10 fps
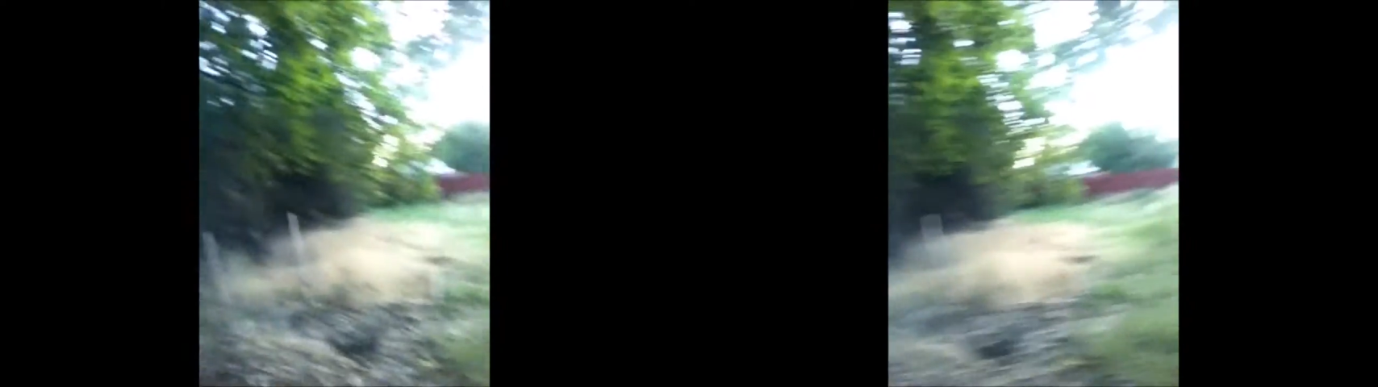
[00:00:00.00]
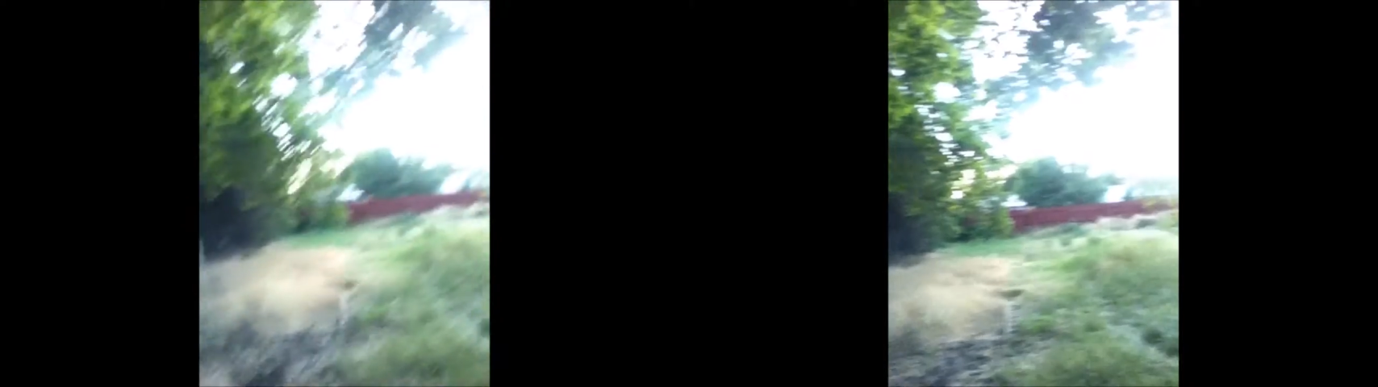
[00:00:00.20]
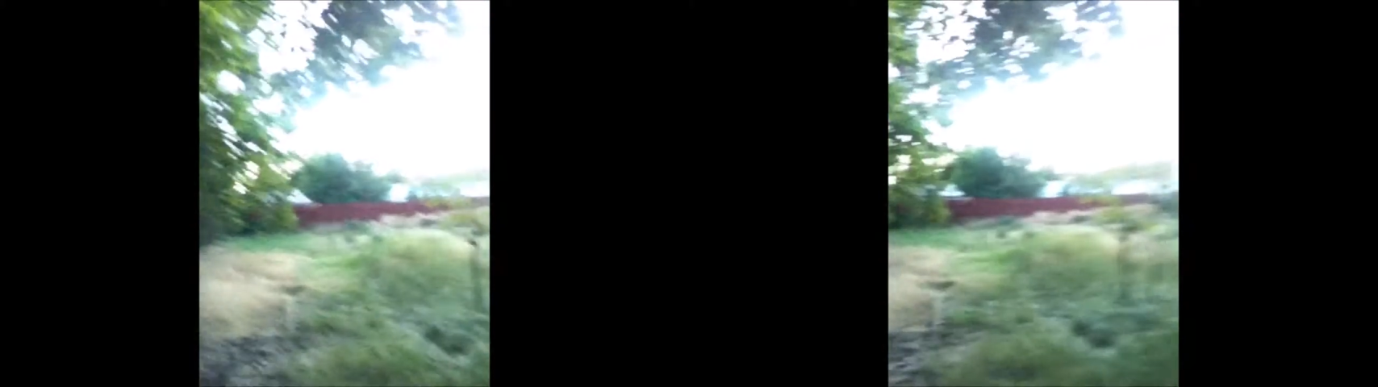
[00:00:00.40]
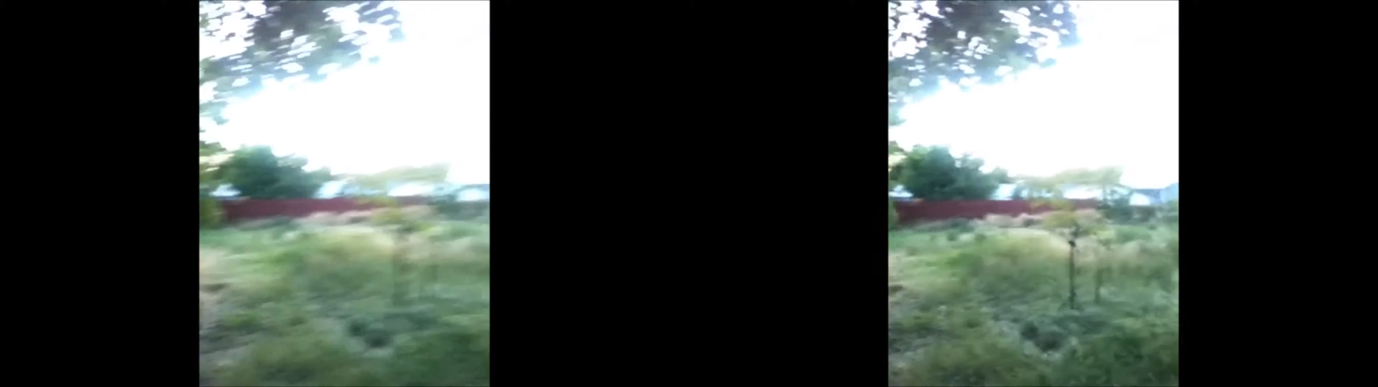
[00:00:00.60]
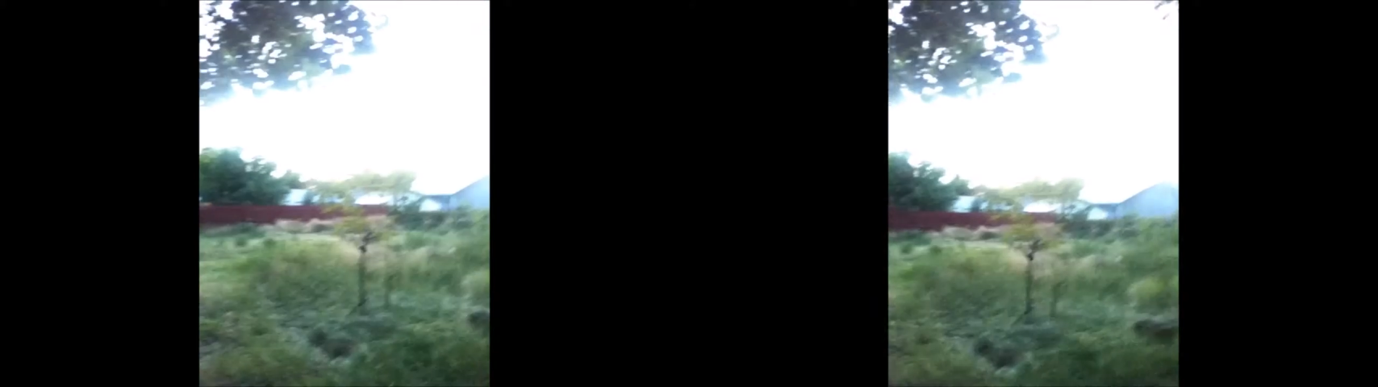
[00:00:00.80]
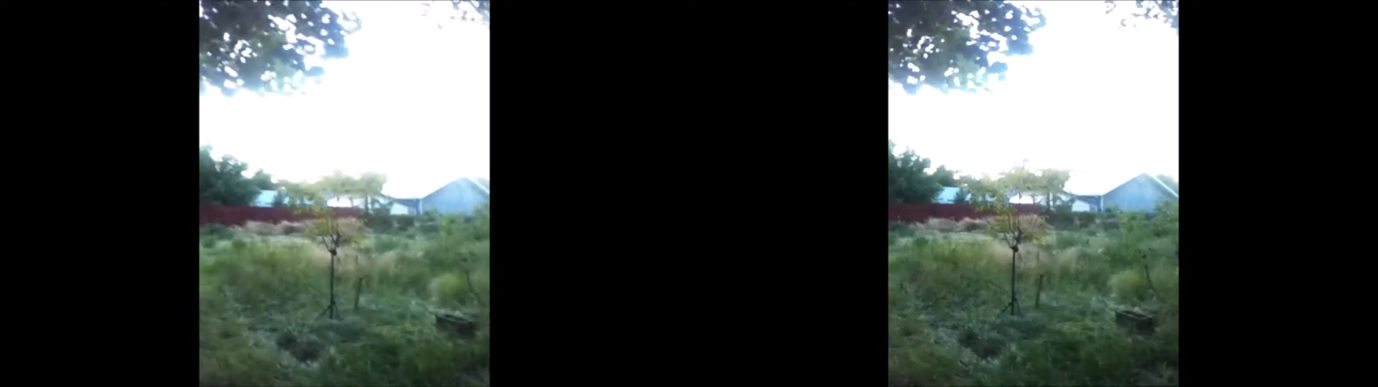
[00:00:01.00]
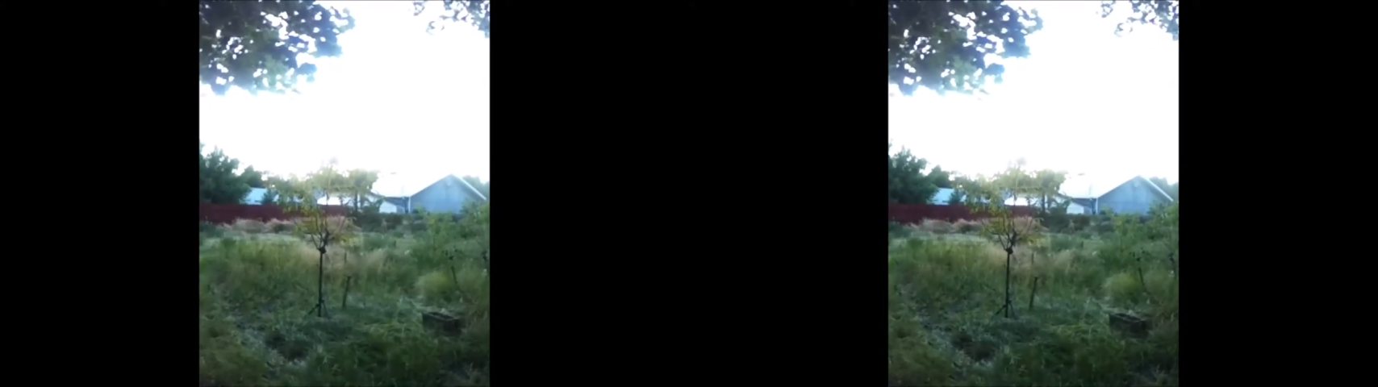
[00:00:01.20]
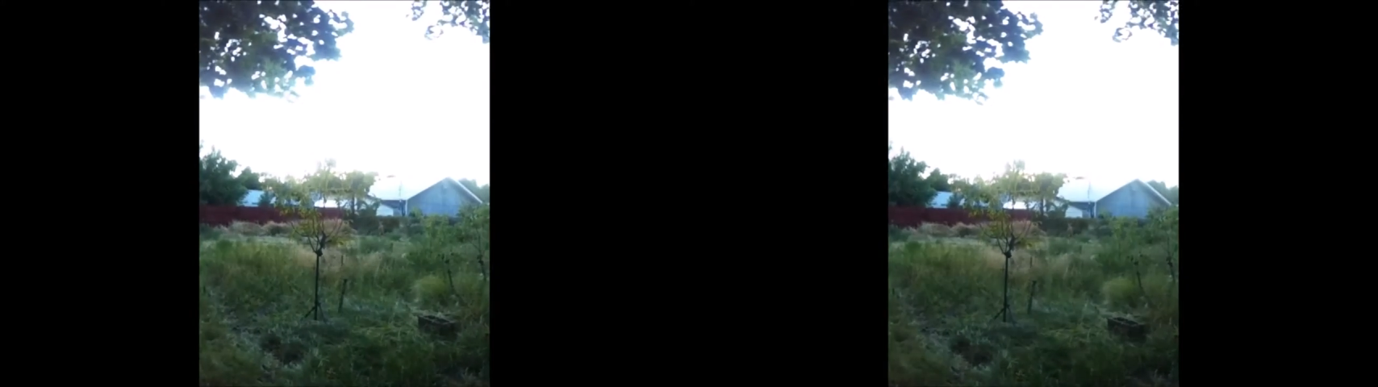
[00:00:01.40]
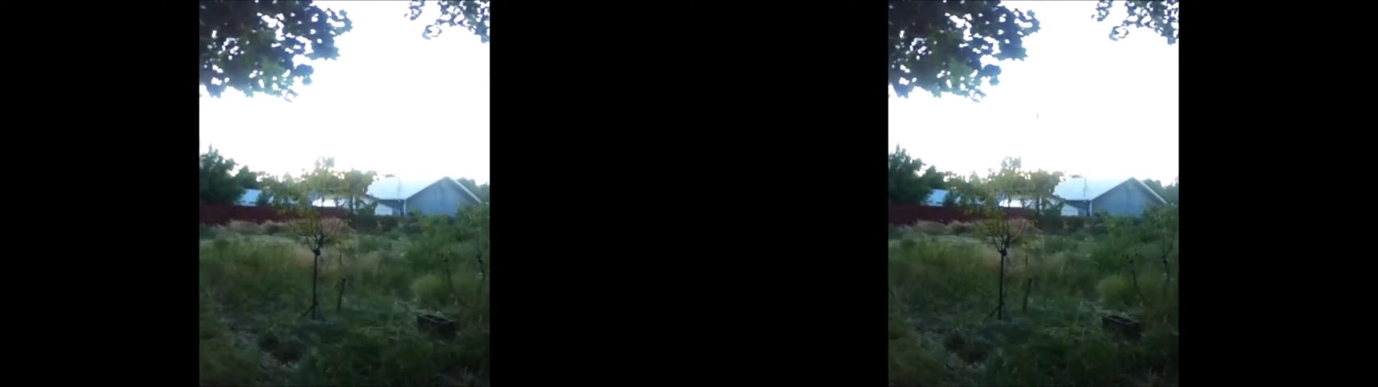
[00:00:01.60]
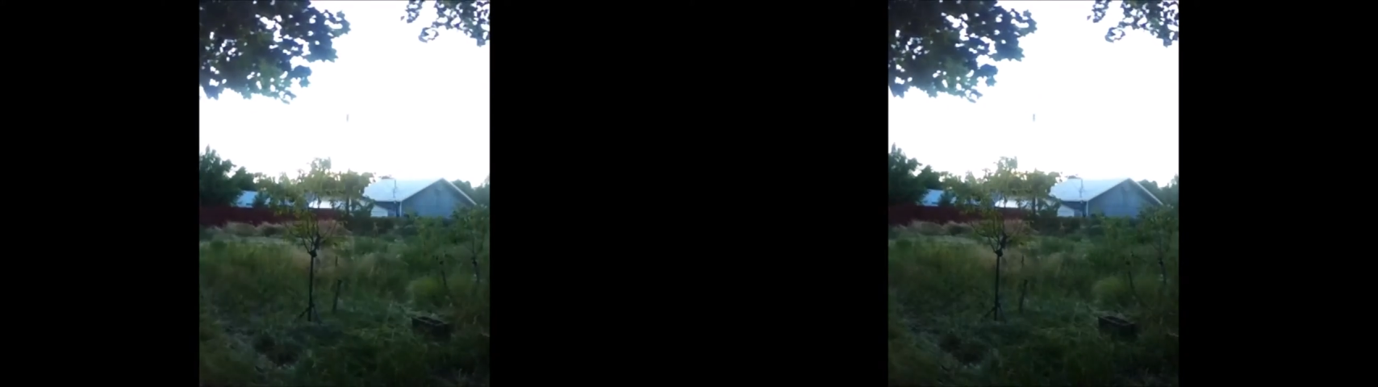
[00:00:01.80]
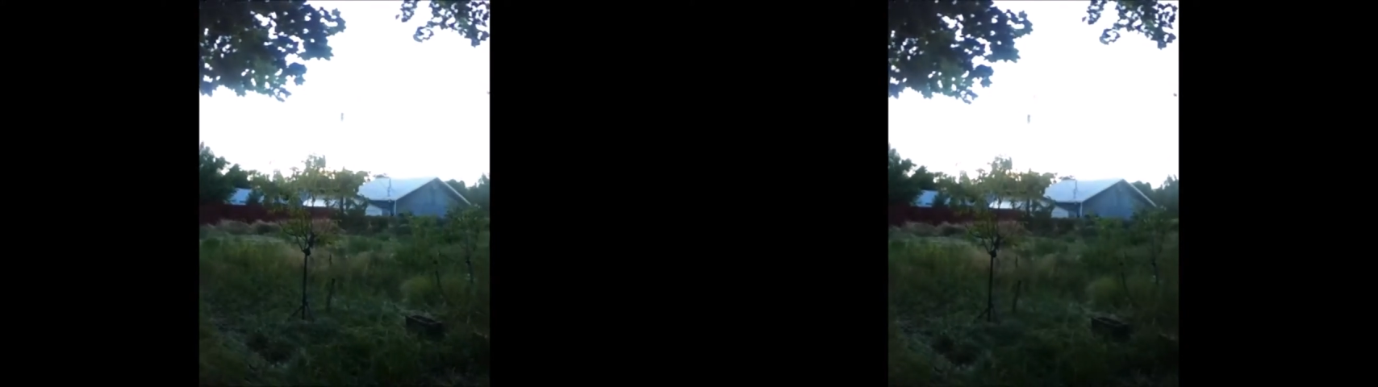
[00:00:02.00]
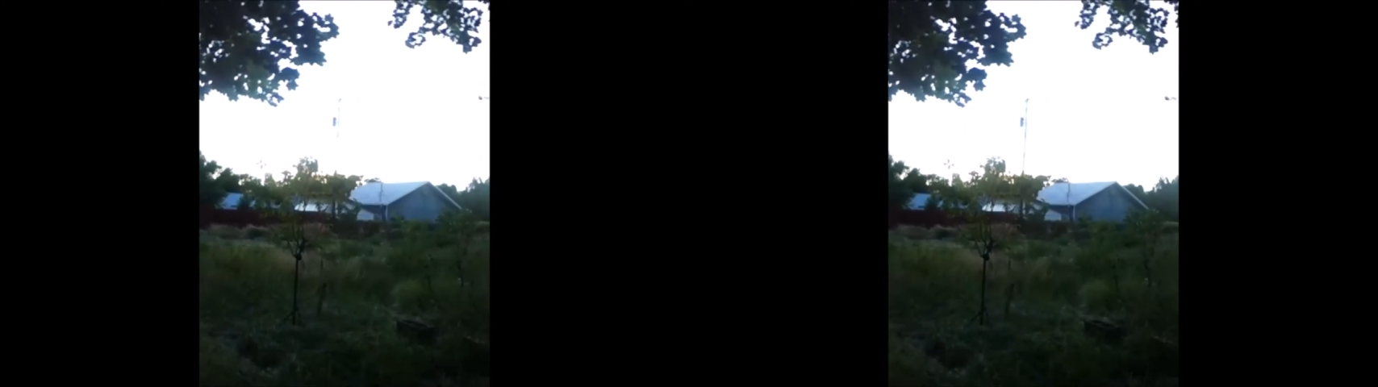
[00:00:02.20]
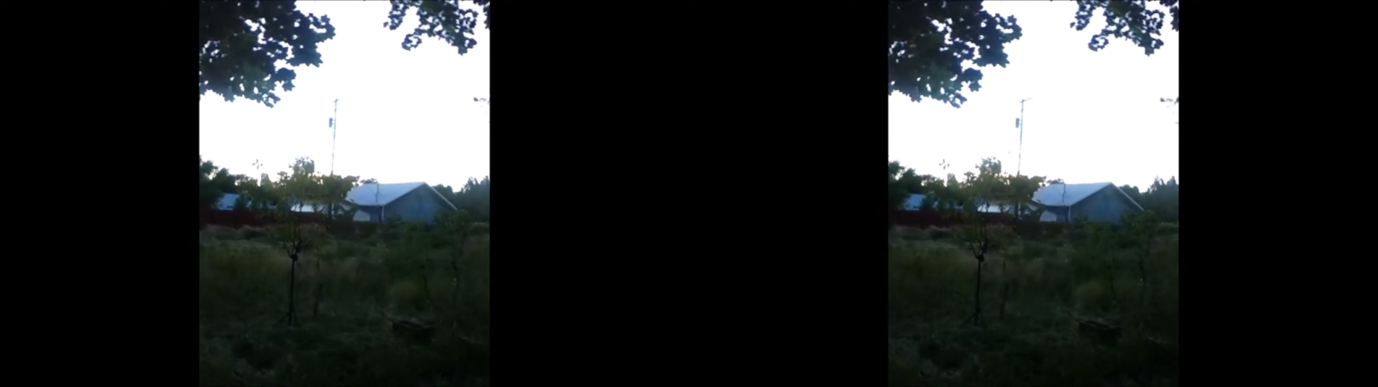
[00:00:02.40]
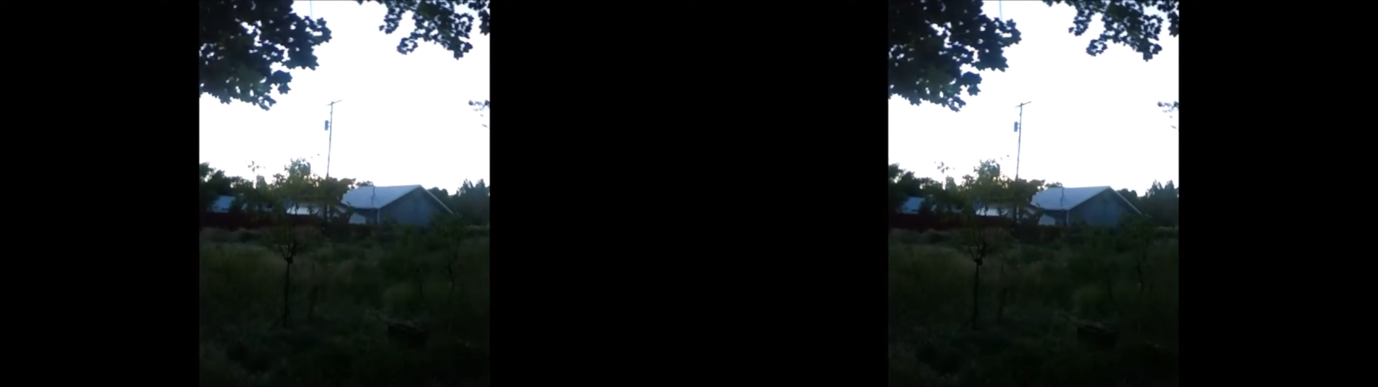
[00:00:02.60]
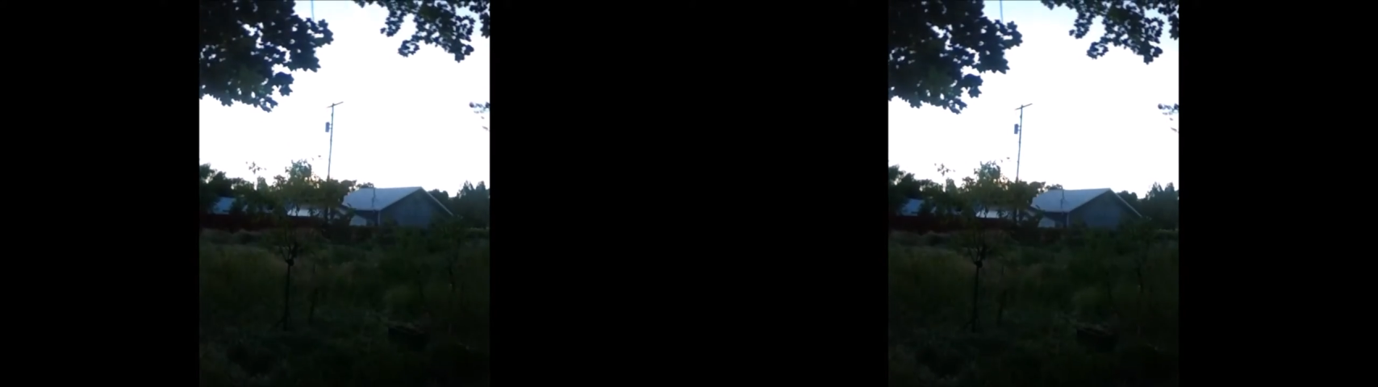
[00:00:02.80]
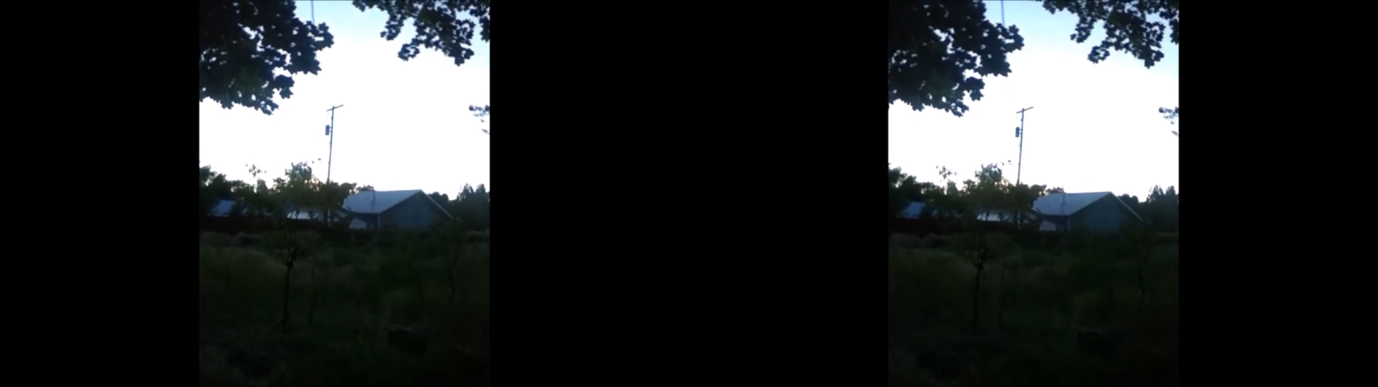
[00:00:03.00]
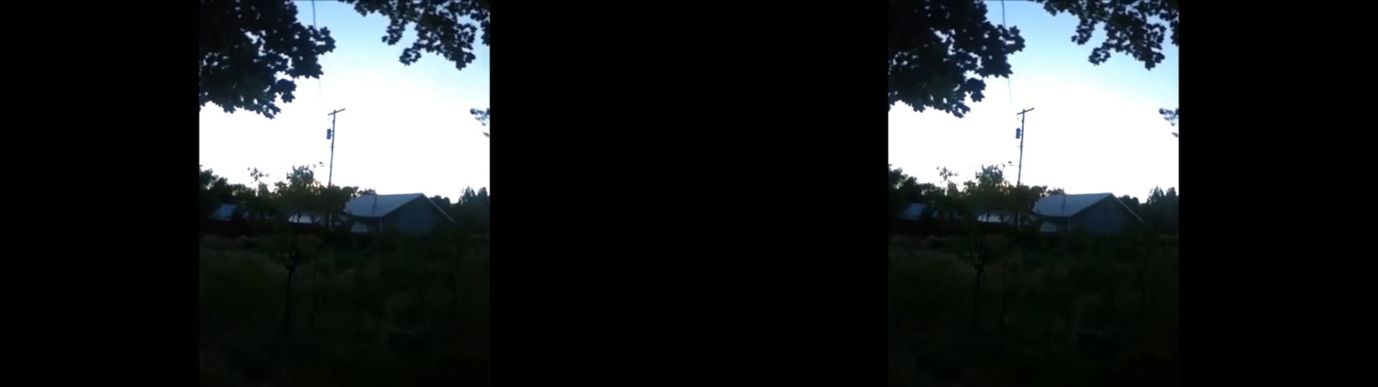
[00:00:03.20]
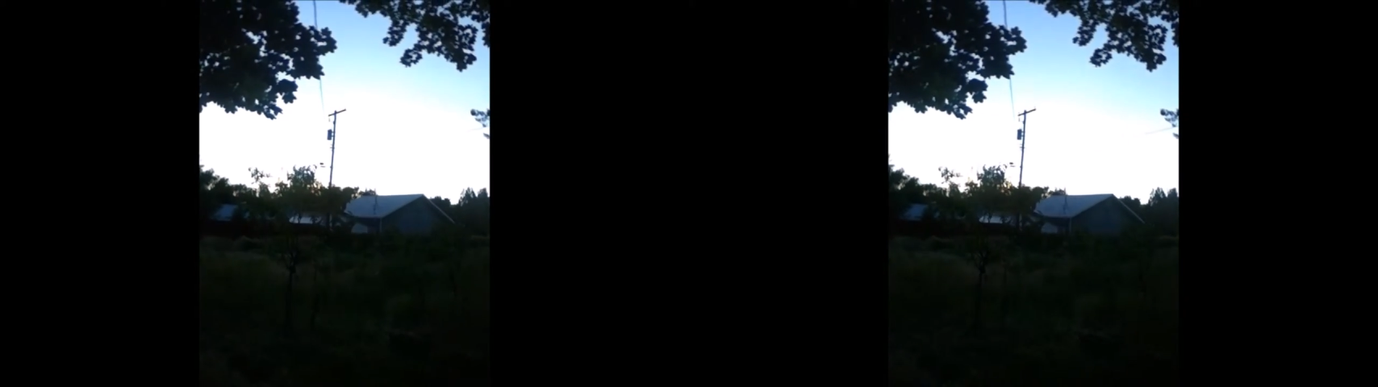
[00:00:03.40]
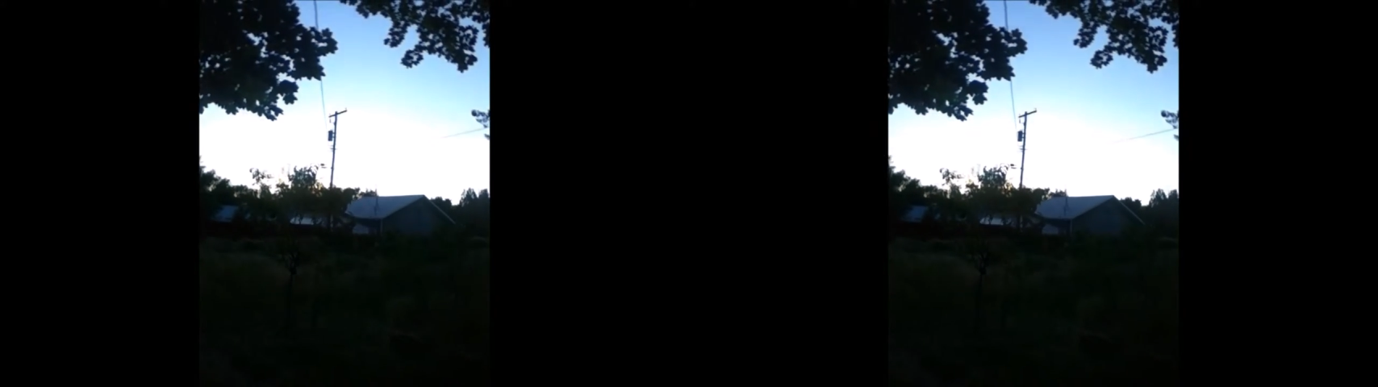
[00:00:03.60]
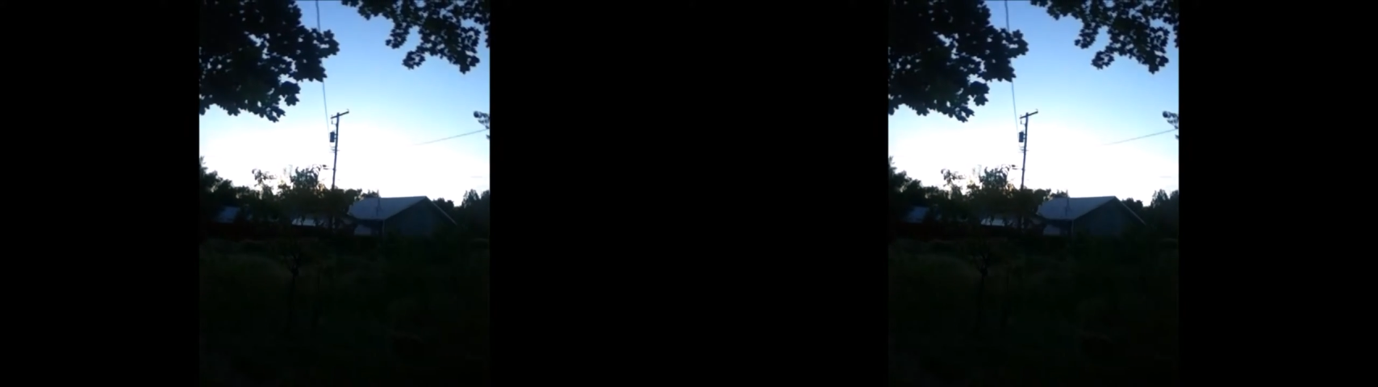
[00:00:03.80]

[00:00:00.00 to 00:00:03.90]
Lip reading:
No face is visible, so there are no lips to read.